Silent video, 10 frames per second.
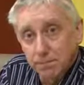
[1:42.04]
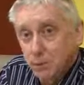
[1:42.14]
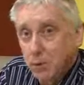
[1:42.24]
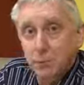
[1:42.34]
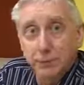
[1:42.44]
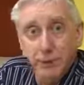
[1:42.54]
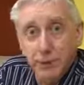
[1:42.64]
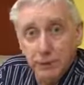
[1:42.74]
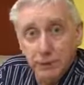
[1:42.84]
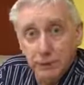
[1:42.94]
It could be a
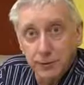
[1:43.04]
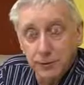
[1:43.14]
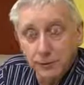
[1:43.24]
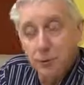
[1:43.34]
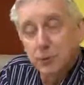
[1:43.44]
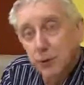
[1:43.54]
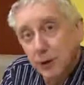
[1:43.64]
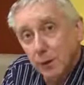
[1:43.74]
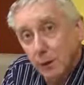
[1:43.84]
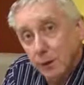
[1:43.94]
range of things, but you
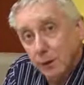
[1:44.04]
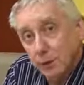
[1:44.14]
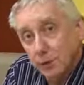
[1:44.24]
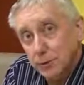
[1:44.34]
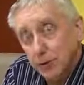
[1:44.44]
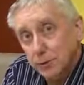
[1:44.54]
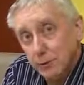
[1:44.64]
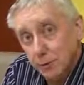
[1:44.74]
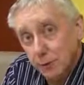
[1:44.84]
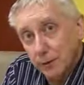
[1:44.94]
come up with those
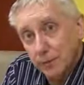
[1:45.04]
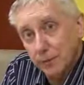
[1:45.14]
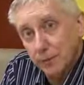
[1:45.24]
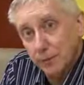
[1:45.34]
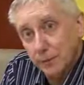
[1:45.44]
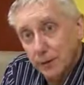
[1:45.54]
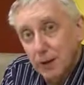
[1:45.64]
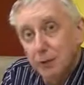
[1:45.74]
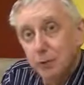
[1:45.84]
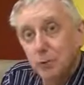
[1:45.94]
criteria
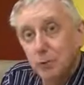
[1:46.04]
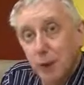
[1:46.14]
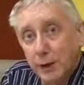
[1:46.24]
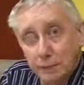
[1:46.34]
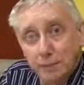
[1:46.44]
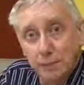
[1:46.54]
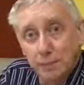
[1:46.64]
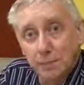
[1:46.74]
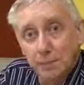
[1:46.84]
and you weight them.